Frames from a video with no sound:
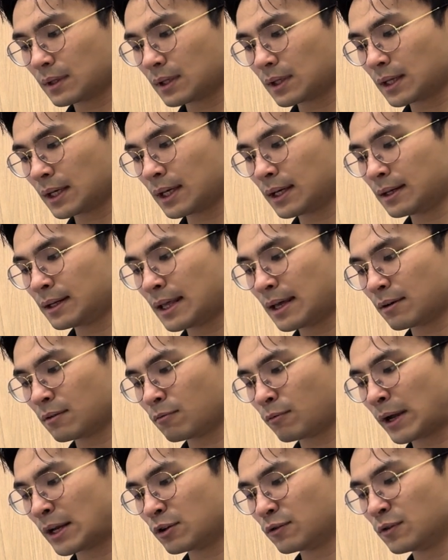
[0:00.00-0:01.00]
Okay, that
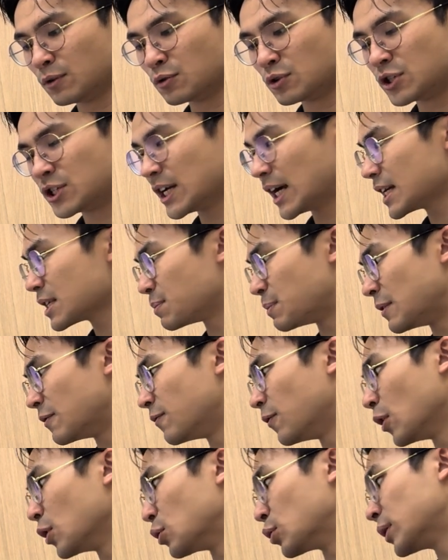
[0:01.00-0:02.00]
when you just
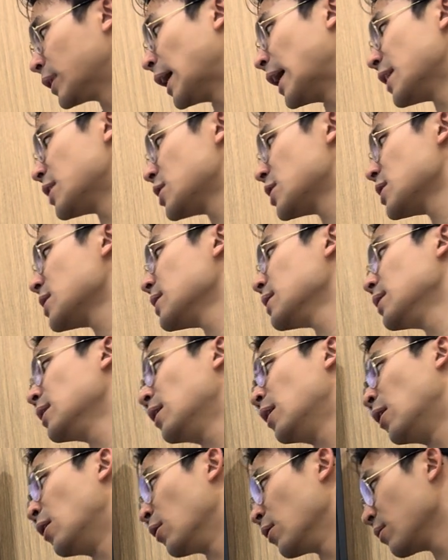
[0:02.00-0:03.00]
before you touch,
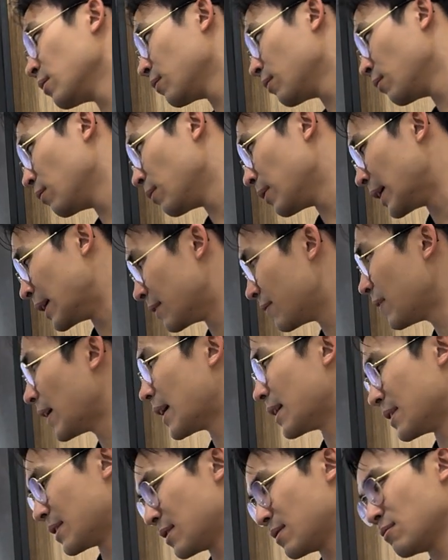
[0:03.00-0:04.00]
or in
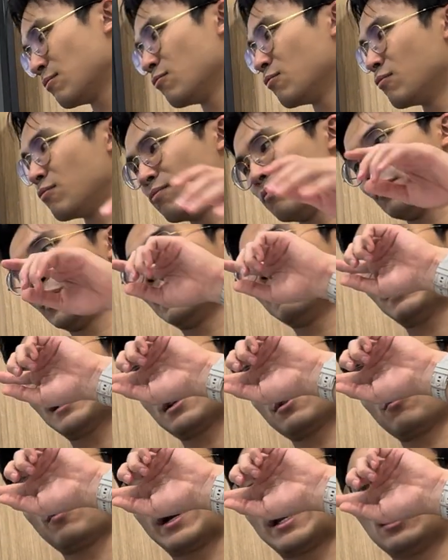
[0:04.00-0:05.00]
fact it's pretty
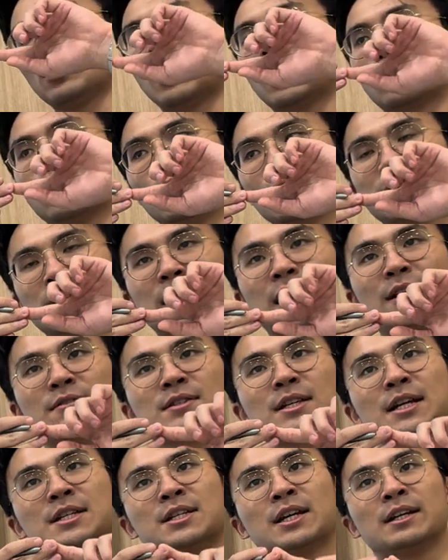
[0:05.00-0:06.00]
much when you are close enough
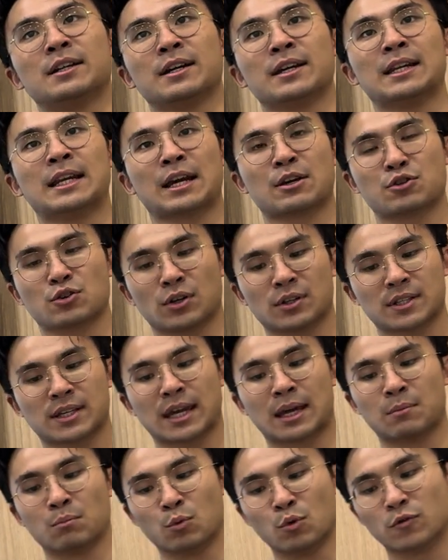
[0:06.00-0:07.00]
such that the electrons
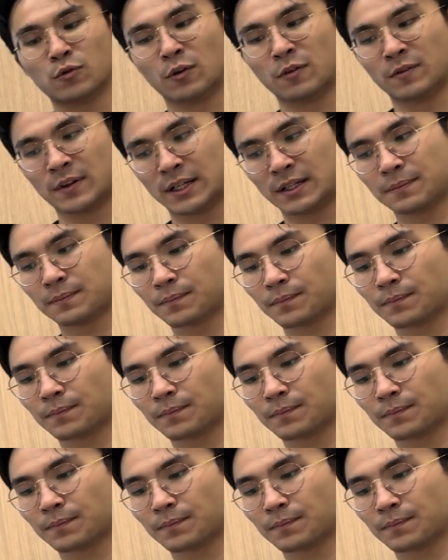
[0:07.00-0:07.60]
can move over.